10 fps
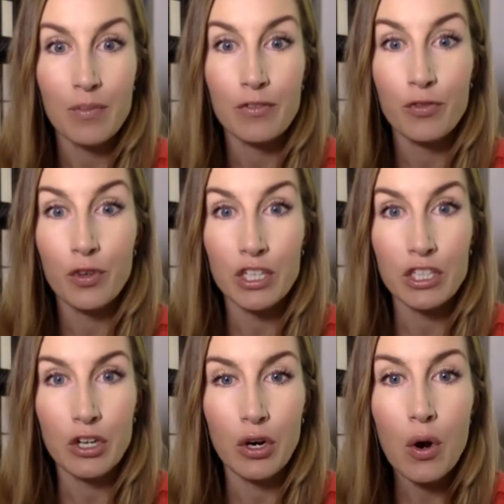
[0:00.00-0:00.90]
for
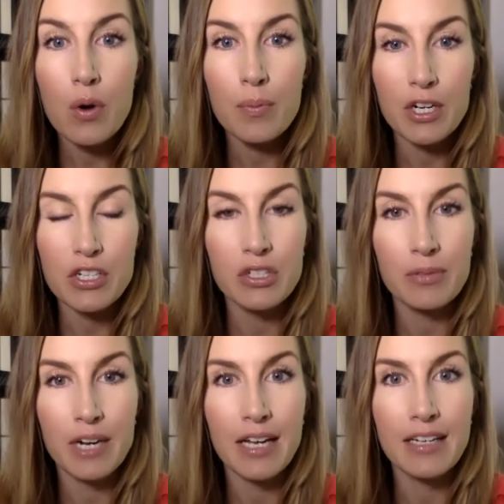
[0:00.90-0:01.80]
your own personal
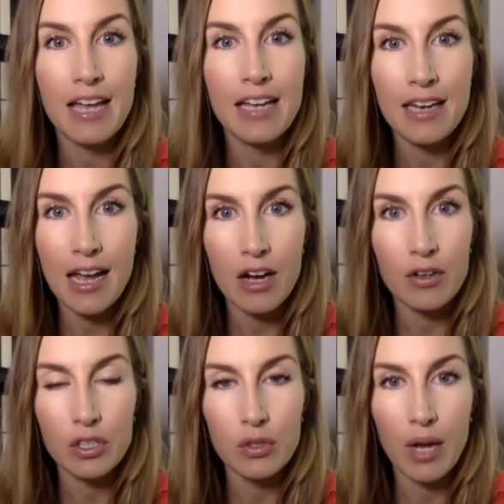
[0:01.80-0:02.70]
brand, and now
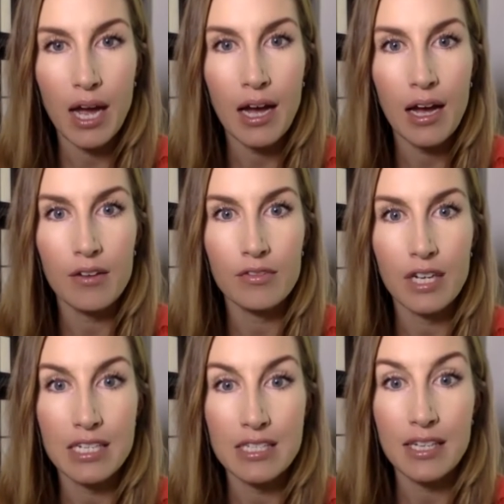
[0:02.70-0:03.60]
you have
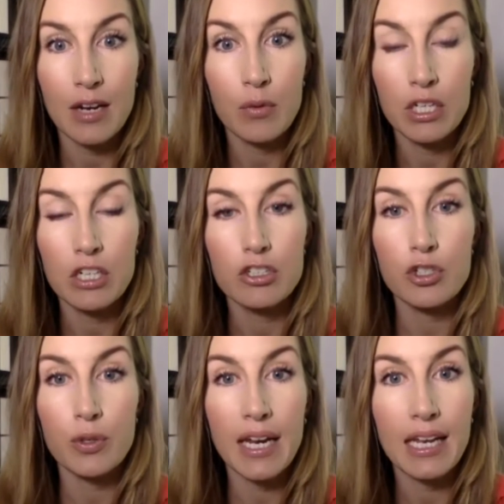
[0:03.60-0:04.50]
a site where you're
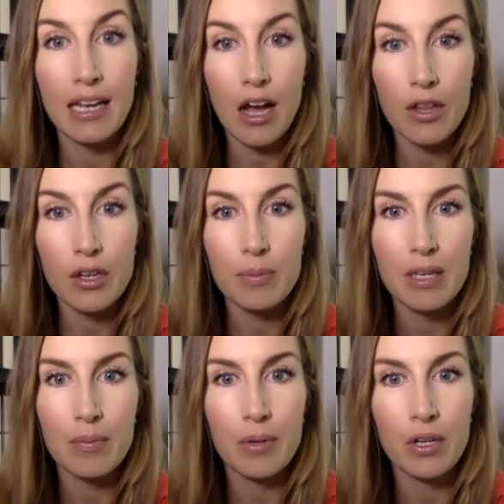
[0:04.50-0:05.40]
training other
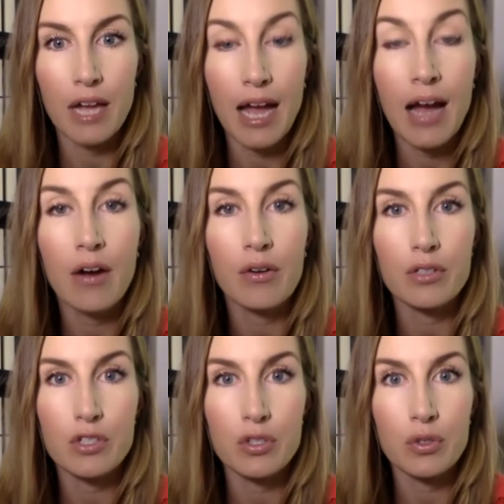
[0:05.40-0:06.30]
people how
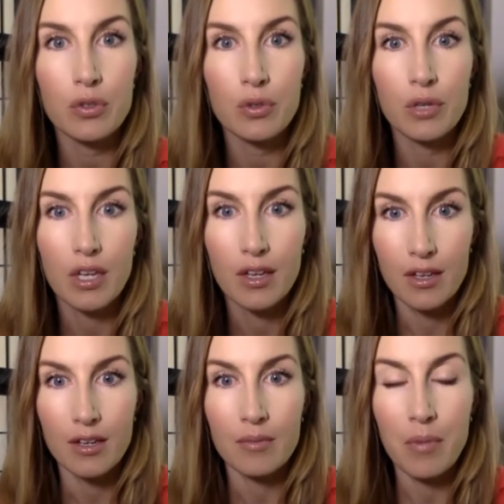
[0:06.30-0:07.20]
to
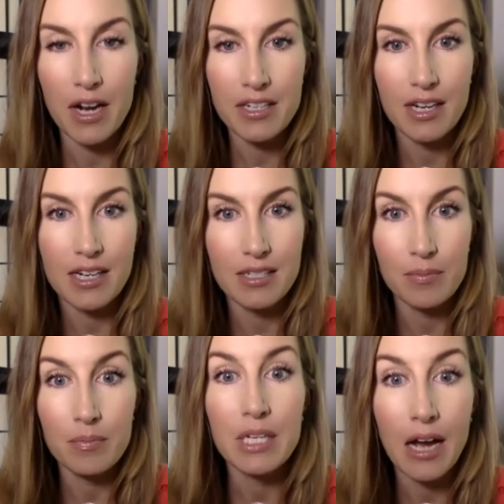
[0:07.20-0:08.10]
monetize
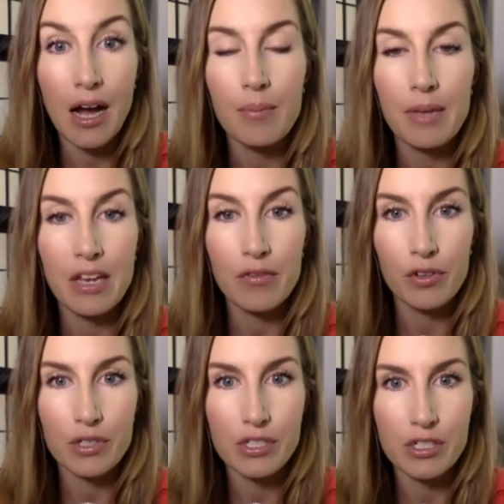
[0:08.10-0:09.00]
and become
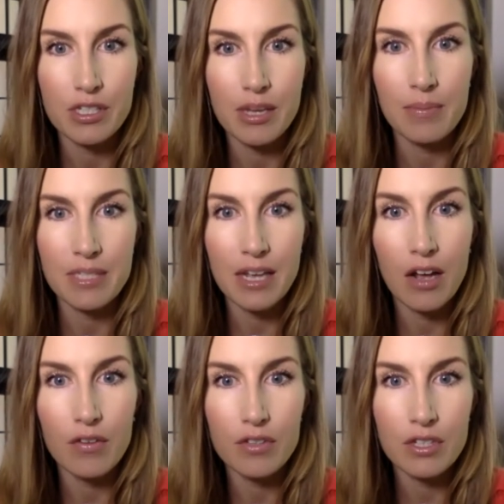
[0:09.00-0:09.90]
influencers
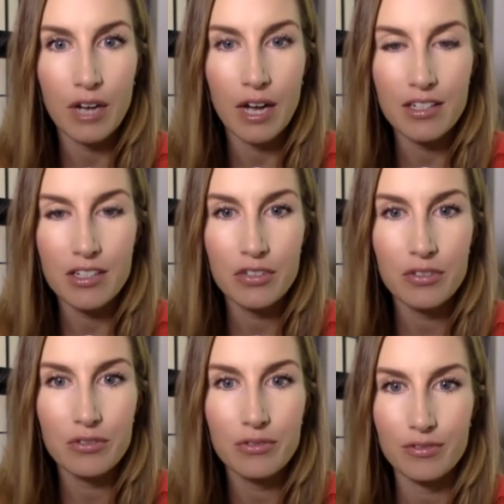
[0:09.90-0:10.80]
themselves. So
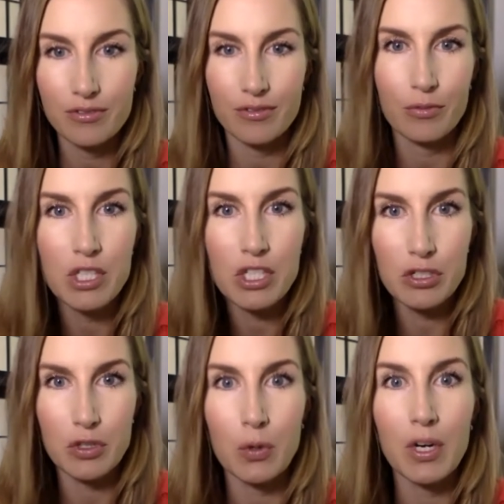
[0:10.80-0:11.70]
what's your
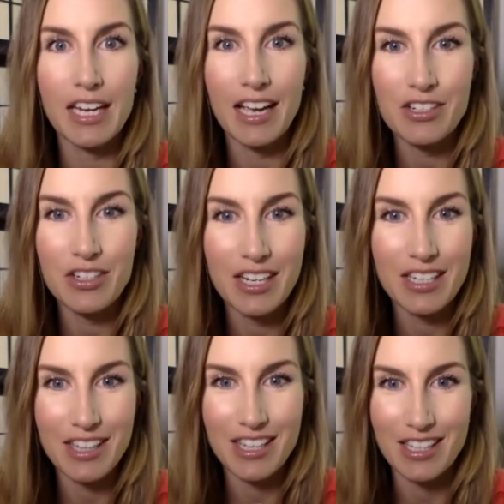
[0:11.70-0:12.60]
story? How'd you get
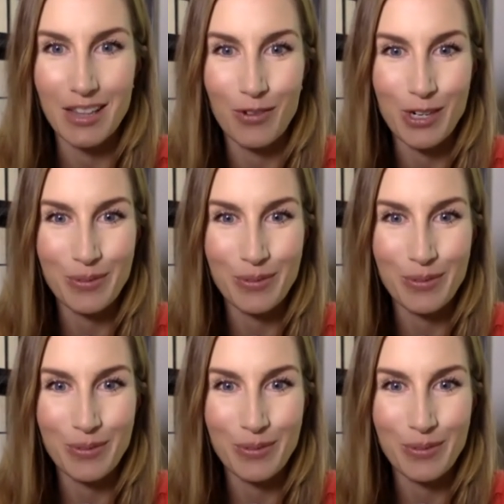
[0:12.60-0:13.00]
into this in the first